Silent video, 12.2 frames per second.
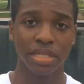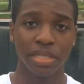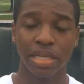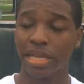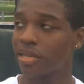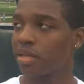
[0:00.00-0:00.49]

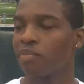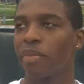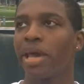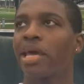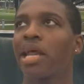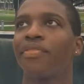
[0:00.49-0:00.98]
And
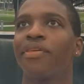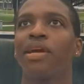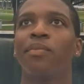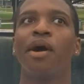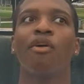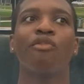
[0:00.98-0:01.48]
man, I
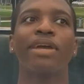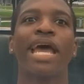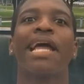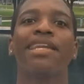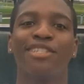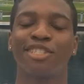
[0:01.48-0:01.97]
think about
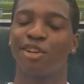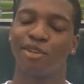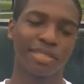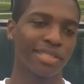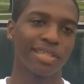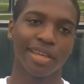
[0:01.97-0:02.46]
reality
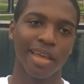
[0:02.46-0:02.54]
shows.